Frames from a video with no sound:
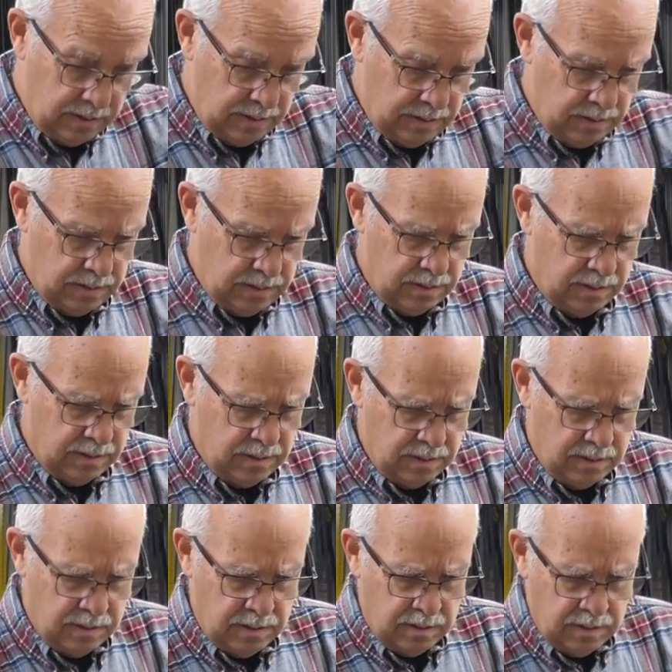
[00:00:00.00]

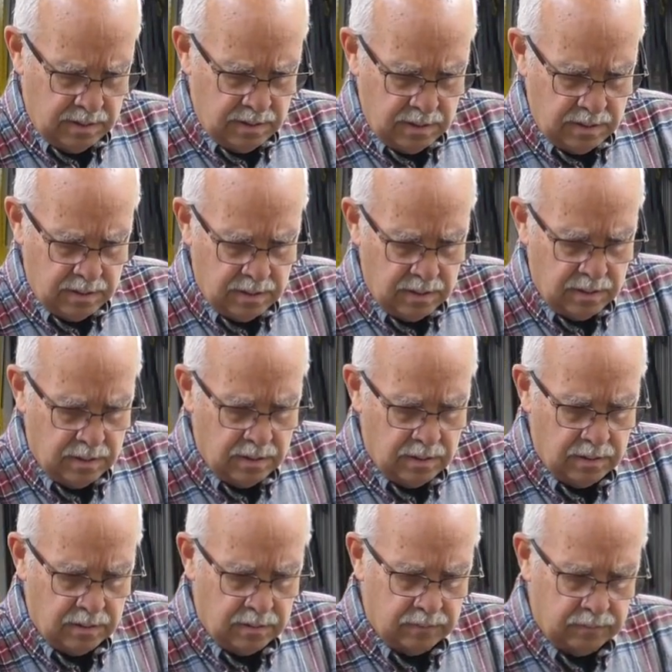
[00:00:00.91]

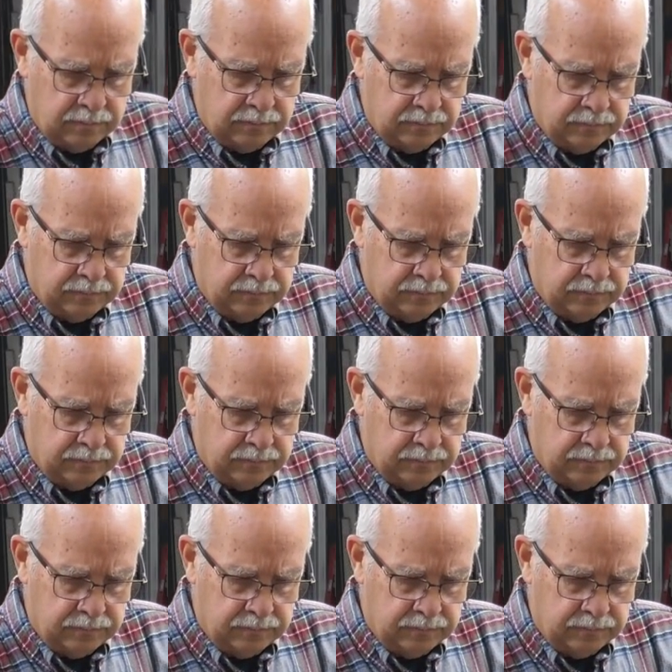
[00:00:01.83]
(no one is talking)